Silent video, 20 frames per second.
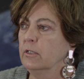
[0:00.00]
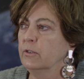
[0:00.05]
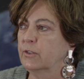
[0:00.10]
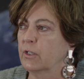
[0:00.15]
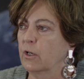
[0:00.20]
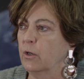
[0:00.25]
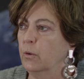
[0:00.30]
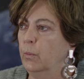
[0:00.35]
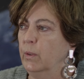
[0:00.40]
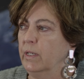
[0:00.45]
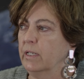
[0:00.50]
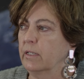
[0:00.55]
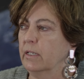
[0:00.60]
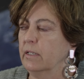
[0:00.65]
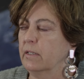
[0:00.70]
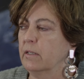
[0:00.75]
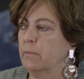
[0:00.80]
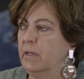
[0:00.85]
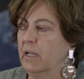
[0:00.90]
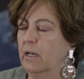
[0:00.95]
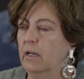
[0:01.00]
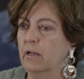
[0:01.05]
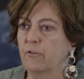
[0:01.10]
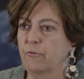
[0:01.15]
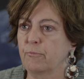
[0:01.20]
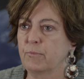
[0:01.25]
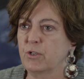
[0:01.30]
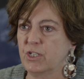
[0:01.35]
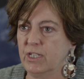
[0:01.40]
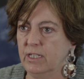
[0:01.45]
So we are in the middle
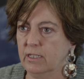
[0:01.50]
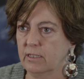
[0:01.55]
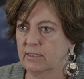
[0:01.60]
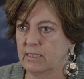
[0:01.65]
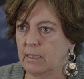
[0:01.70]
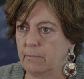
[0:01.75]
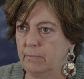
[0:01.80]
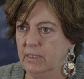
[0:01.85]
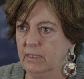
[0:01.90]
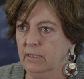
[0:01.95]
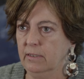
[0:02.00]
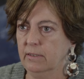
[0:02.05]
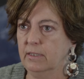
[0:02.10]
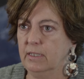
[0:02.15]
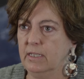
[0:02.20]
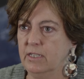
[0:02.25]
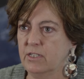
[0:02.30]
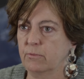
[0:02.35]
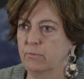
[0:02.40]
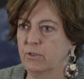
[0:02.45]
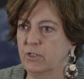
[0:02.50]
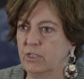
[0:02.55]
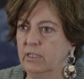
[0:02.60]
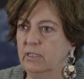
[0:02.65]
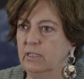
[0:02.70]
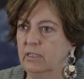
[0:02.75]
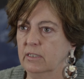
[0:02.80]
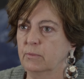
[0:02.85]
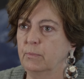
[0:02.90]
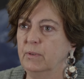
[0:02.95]
of machine assembly. The ITER
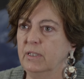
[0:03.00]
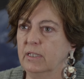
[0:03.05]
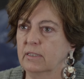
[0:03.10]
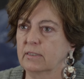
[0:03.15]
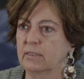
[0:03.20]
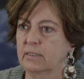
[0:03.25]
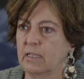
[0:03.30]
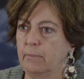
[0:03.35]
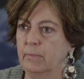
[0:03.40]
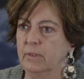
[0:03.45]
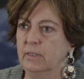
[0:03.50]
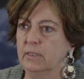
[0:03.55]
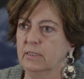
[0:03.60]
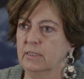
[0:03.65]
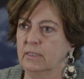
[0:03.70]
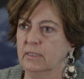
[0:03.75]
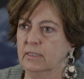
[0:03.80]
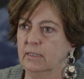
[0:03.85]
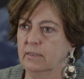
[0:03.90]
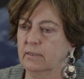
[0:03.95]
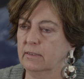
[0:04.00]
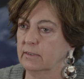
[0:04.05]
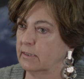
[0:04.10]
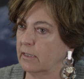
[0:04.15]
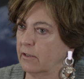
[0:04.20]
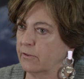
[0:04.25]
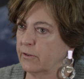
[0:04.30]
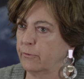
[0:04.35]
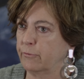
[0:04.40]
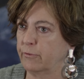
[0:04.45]
machine is being assembled in the
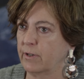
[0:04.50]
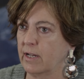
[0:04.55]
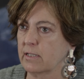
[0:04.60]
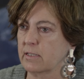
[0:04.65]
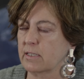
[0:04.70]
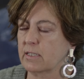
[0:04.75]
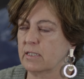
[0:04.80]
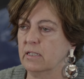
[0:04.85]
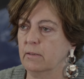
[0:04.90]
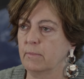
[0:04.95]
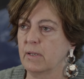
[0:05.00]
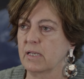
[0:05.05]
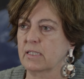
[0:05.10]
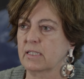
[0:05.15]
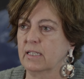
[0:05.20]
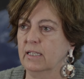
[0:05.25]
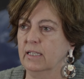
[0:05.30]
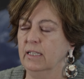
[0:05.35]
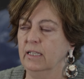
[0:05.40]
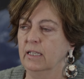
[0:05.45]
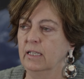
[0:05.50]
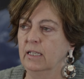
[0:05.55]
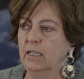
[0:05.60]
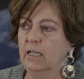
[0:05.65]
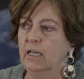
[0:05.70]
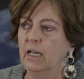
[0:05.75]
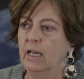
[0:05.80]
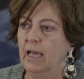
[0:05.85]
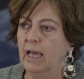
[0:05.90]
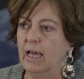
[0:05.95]
south of France near Marseille.
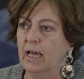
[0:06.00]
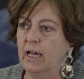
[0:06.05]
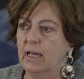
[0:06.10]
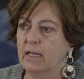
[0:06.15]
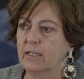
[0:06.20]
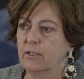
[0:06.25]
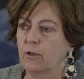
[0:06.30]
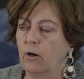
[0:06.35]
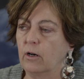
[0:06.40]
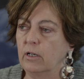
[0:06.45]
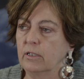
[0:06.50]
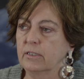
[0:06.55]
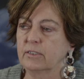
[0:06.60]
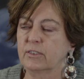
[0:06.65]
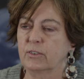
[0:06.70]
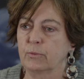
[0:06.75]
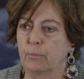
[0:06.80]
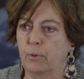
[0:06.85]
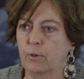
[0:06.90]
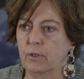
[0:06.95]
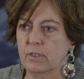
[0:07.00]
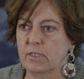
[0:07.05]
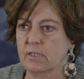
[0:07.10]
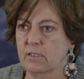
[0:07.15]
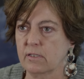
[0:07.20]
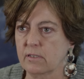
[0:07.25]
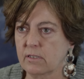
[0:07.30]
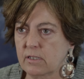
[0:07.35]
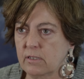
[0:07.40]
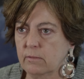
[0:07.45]
And all the support
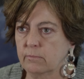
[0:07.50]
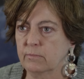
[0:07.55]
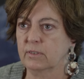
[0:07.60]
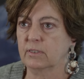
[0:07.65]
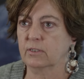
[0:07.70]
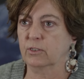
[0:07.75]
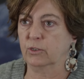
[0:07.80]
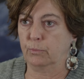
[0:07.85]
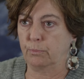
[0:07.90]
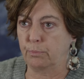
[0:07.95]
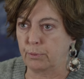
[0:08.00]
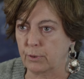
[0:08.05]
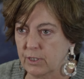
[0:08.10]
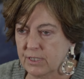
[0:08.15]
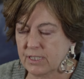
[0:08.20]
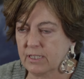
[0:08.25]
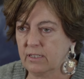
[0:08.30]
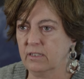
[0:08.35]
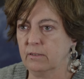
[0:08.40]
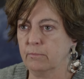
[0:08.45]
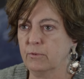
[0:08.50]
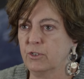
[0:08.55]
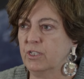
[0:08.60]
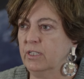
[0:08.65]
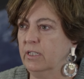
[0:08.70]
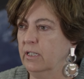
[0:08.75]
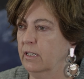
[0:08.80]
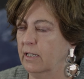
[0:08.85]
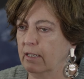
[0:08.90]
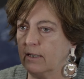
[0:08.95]
systems supporting the
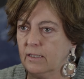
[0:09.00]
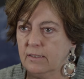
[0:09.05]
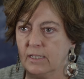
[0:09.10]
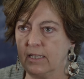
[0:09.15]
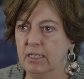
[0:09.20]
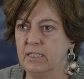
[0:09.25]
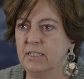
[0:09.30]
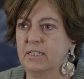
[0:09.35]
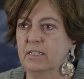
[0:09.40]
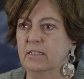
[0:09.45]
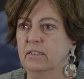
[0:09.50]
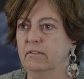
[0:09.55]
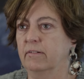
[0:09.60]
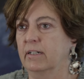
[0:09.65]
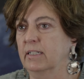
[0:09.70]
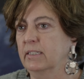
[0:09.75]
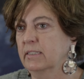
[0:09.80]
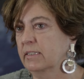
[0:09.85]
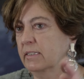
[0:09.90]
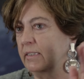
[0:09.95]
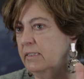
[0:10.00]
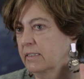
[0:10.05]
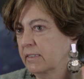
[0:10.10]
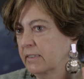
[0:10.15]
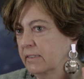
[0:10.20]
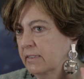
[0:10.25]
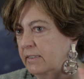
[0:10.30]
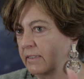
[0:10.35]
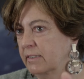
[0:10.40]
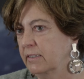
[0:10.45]
machine, like the heating
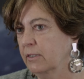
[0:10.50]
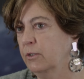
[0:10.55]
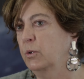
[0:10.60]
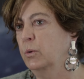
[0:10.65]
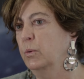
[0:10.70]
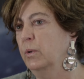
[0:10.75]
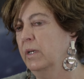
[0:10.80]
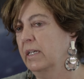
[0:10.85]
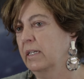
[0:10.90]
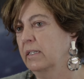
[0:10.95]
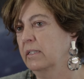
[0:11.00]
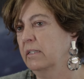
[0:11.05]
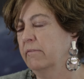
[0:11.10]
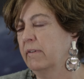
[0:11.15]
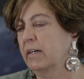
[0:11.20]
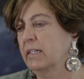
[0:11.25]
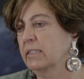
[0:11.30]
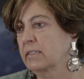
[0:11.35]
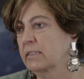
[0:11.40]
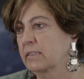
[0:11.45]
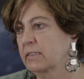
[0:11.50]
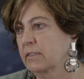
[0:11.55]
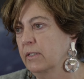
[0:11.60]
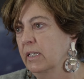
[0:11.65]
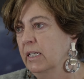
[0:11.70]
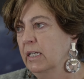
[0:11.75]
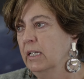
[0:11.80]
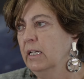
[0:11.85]
devices, the cooling devices,